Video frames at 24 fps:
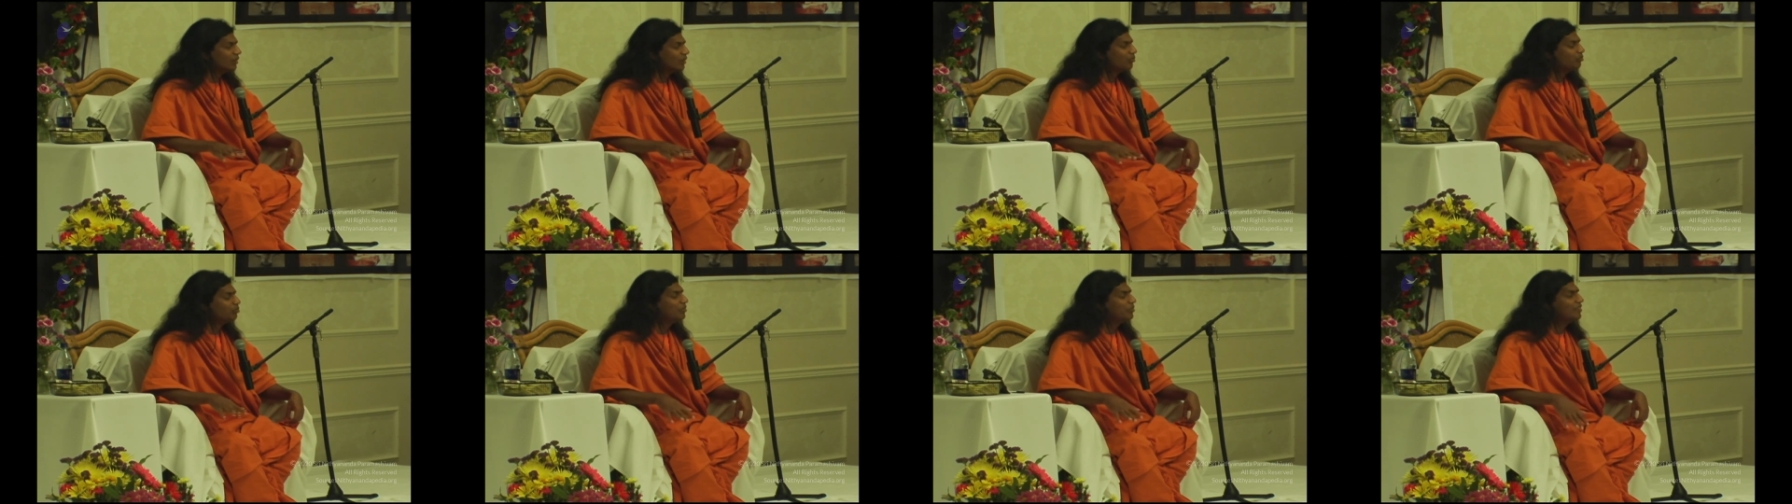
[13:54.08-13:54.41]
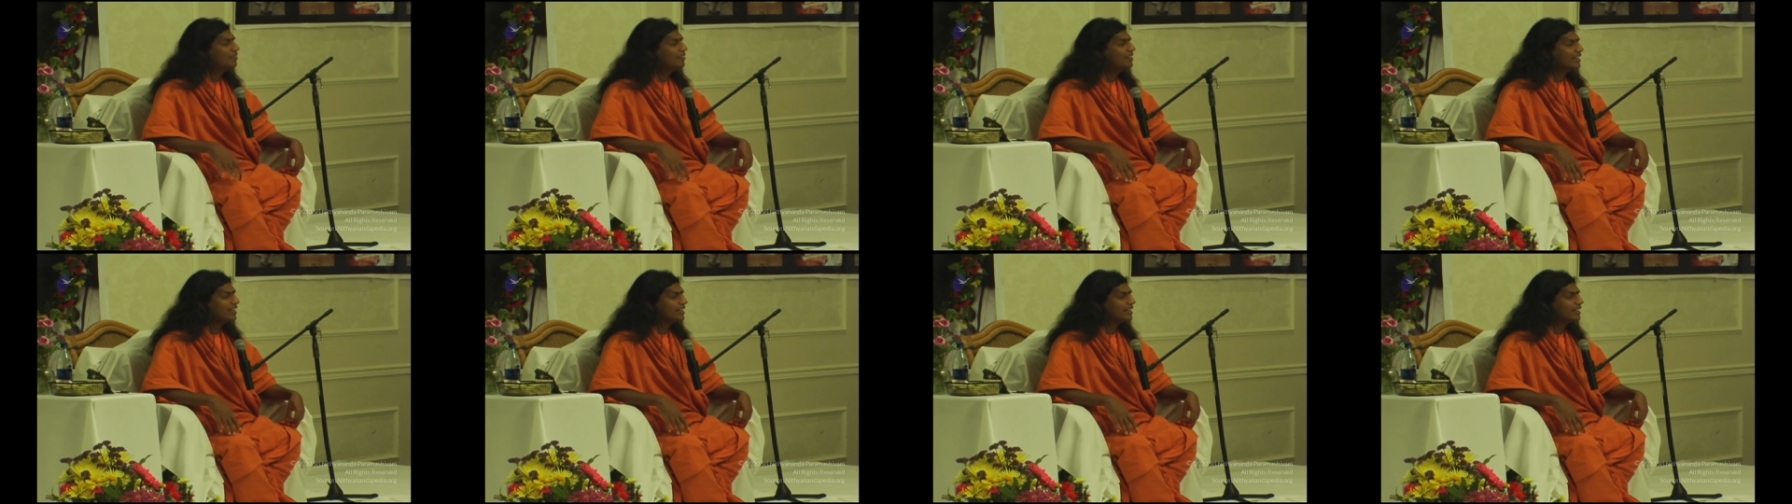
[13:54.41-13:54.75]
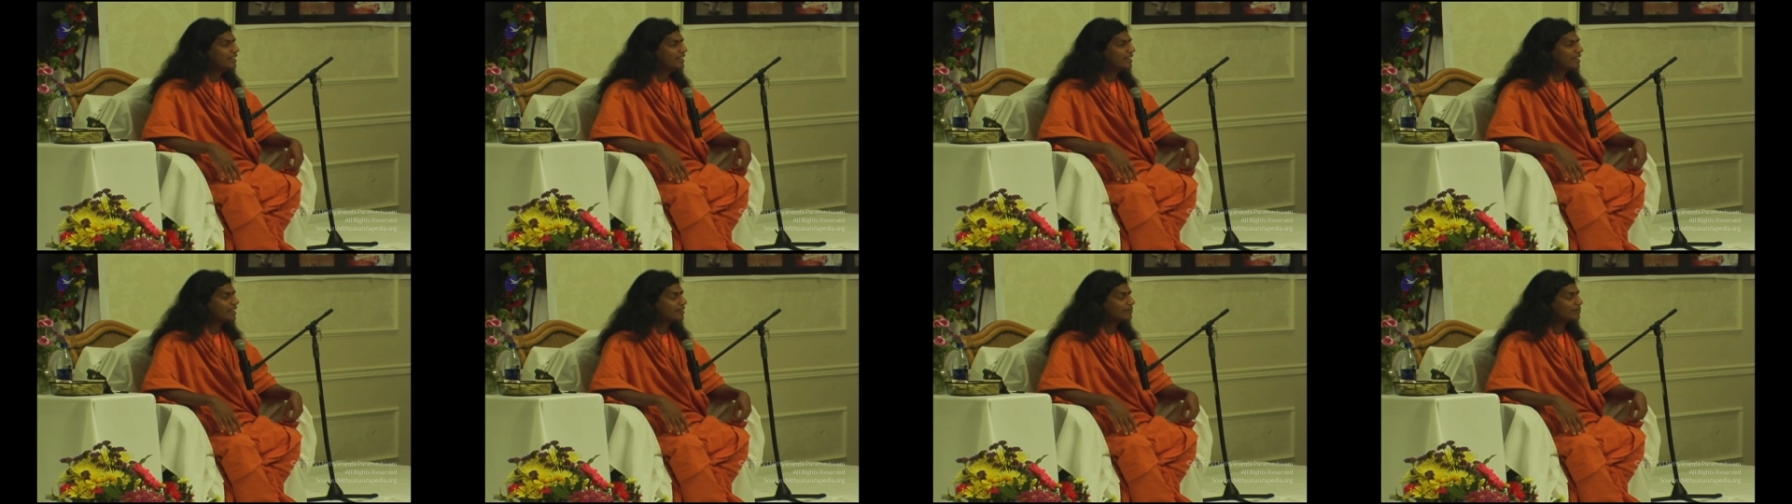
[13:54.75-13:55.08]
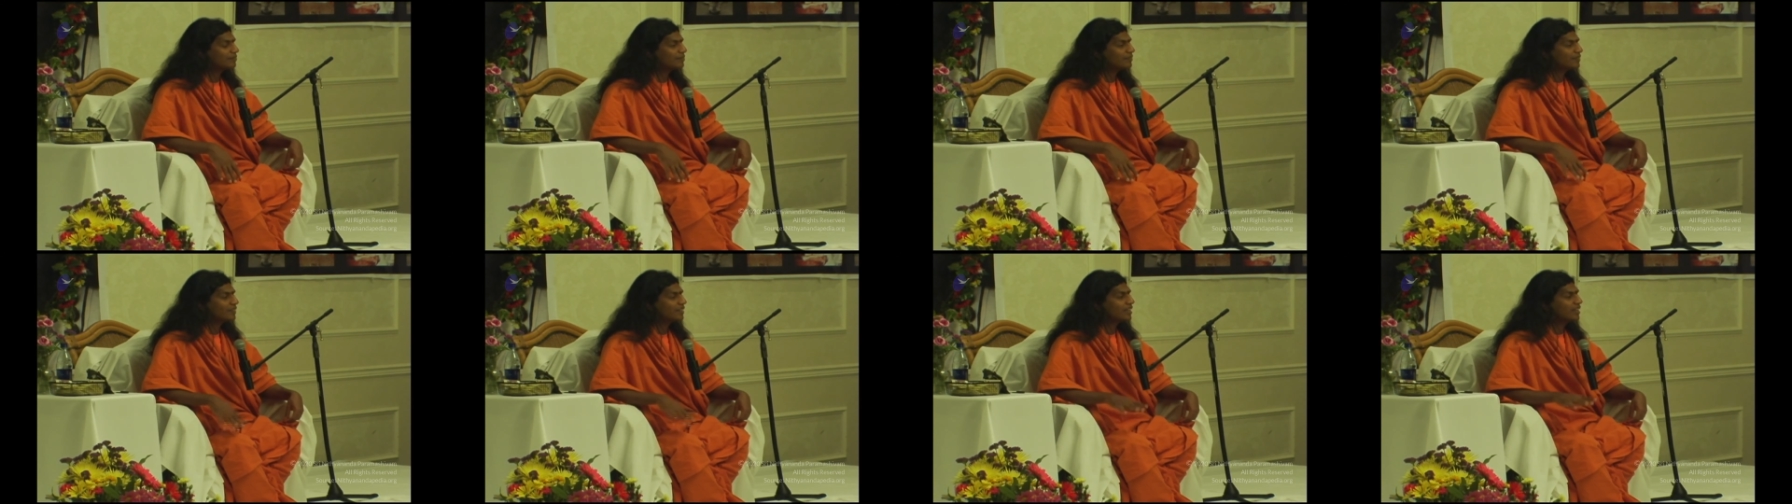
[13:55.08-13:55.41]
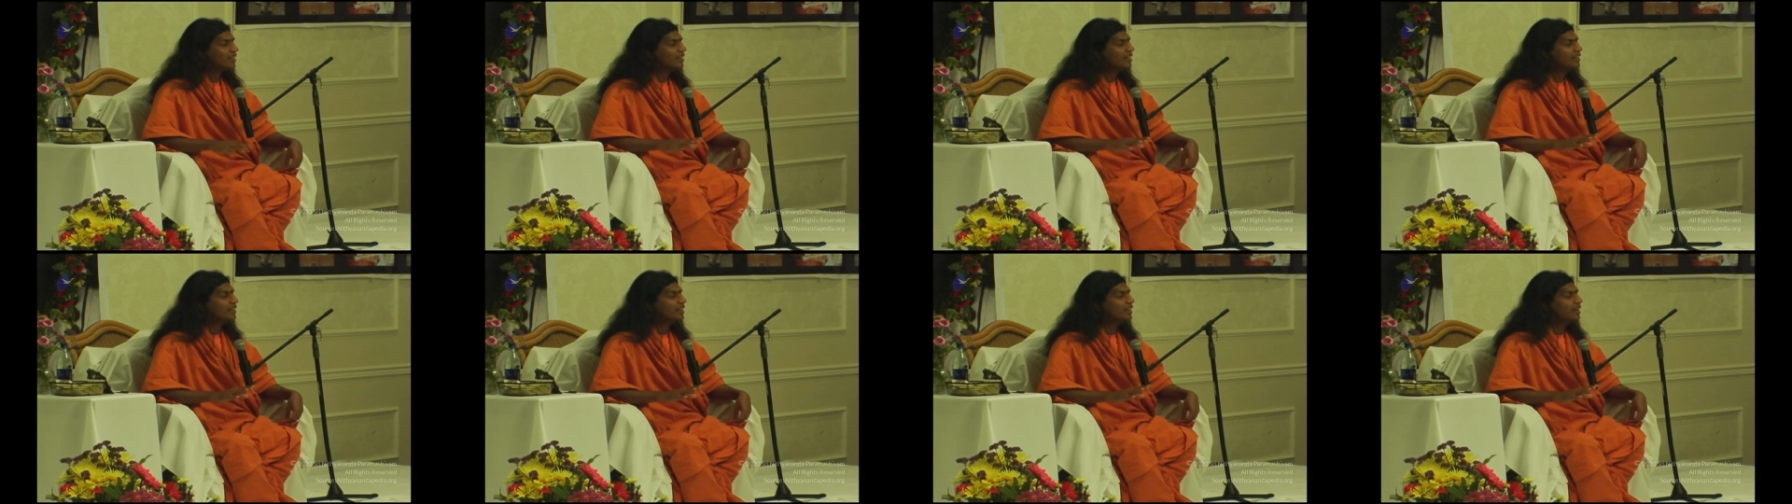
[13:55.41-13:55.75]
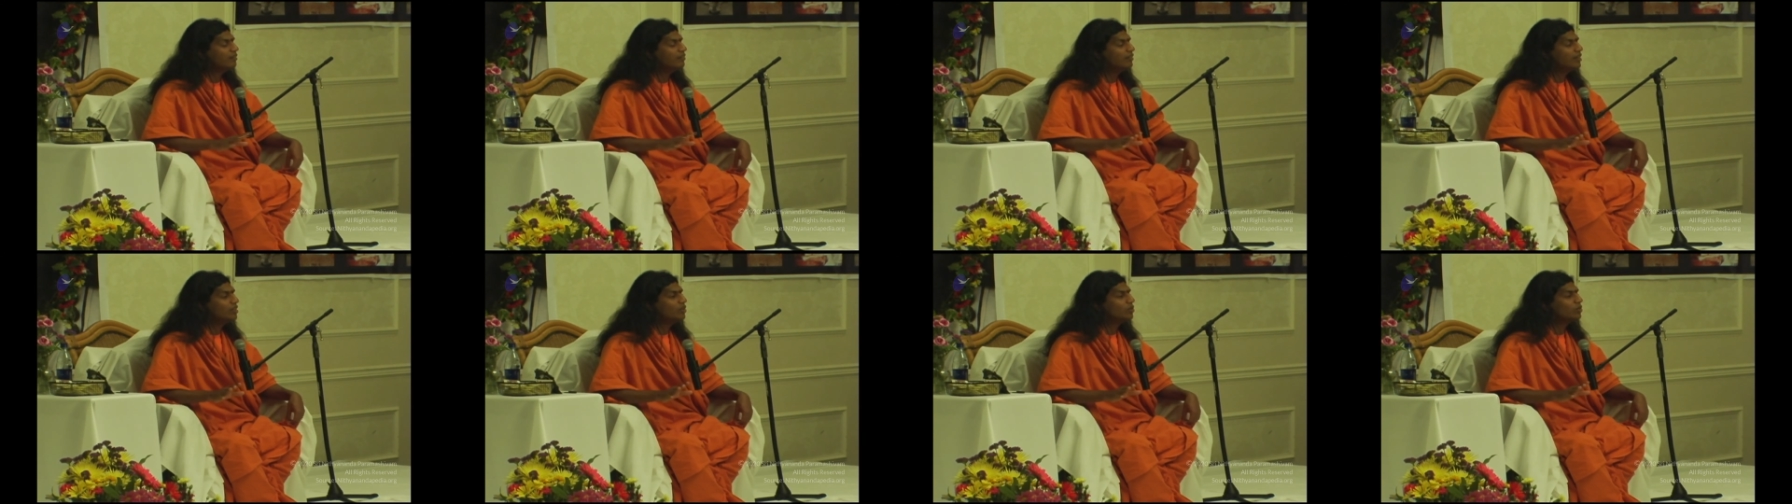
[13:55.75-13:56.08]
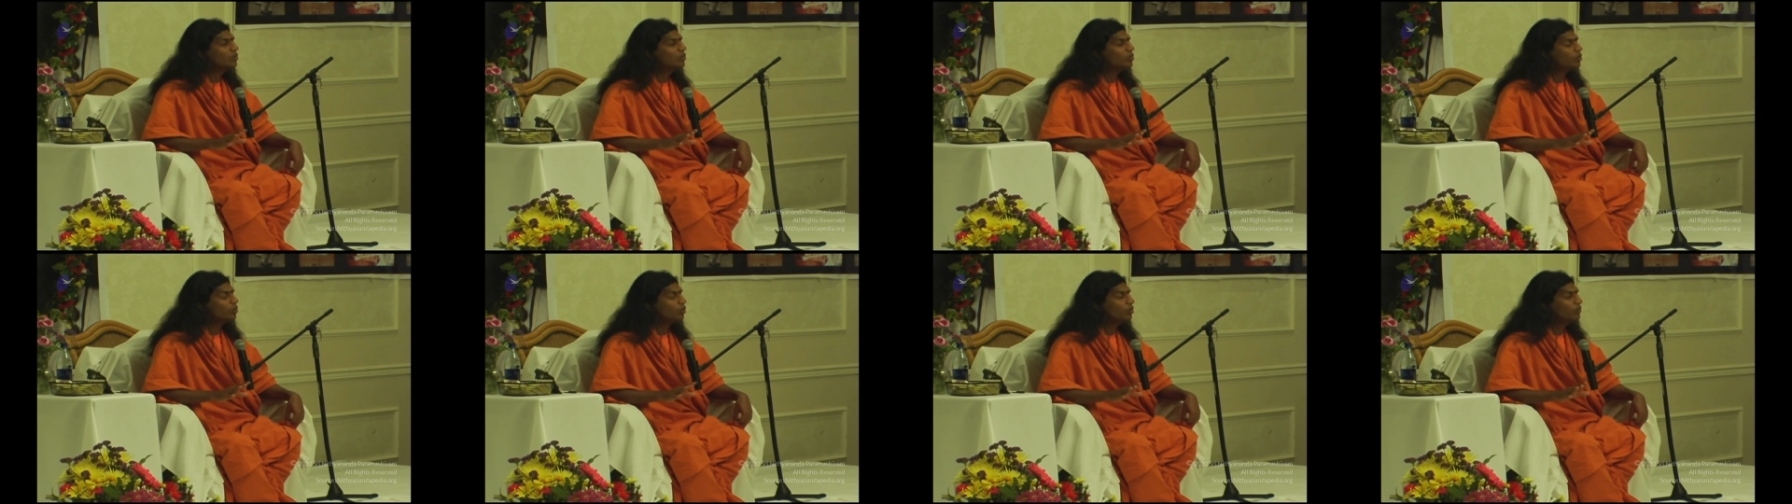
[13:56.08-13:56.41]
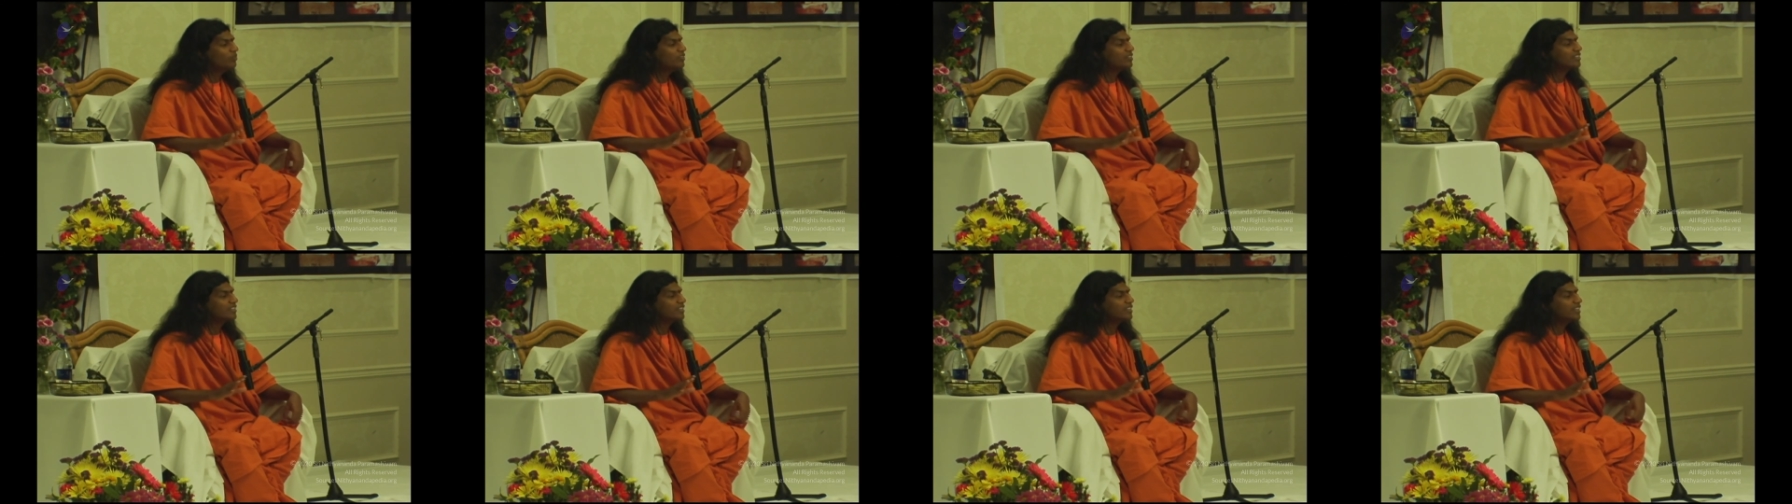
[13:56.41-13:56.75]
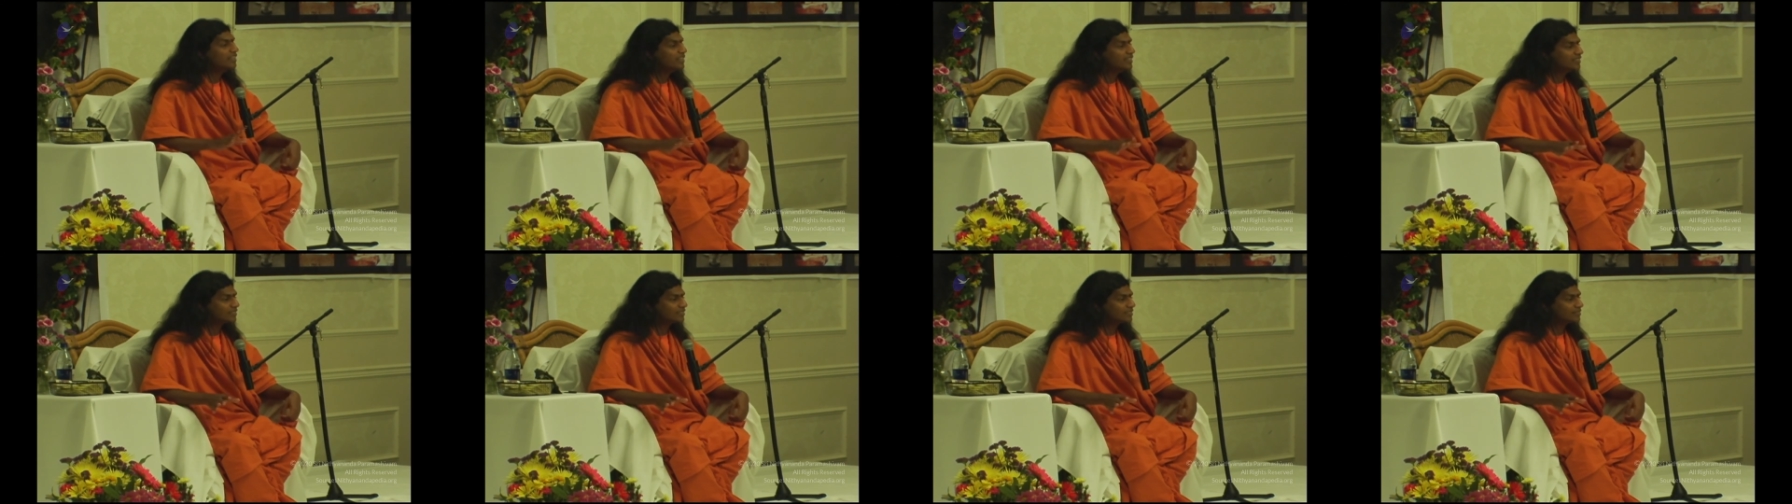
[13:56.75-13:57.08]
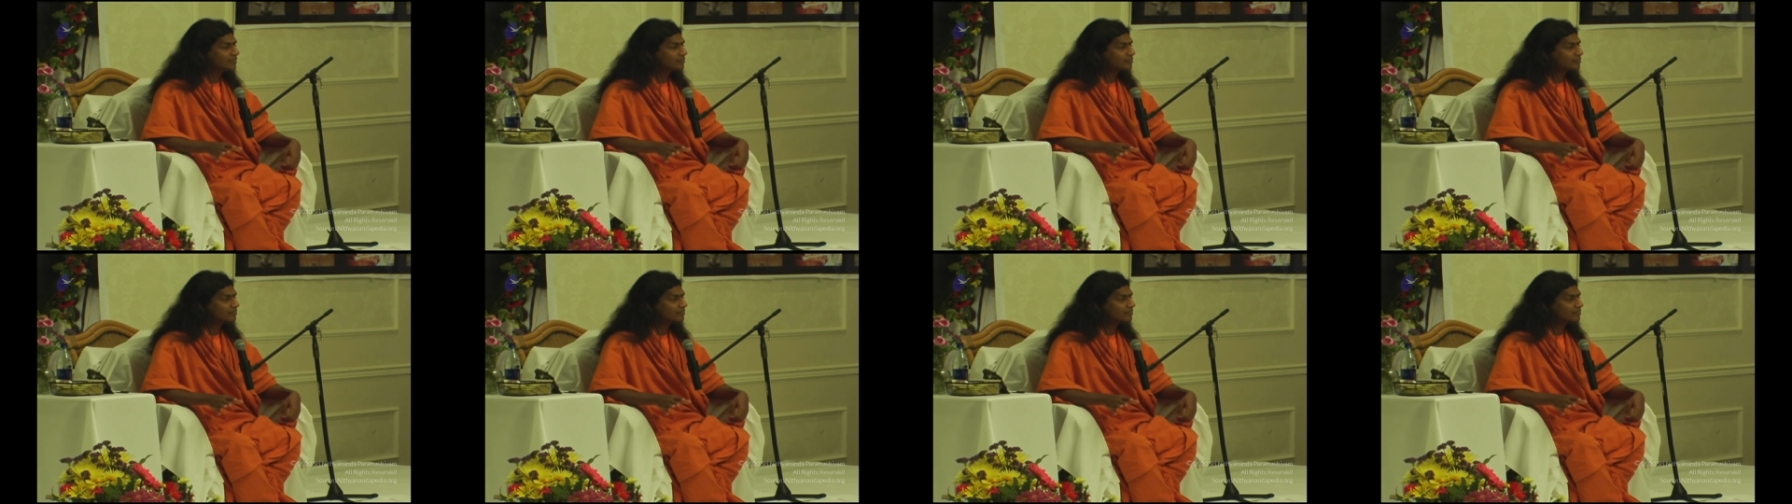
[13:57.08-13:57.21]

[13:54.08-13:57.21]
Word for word: Be very clear, never you grow with guilt.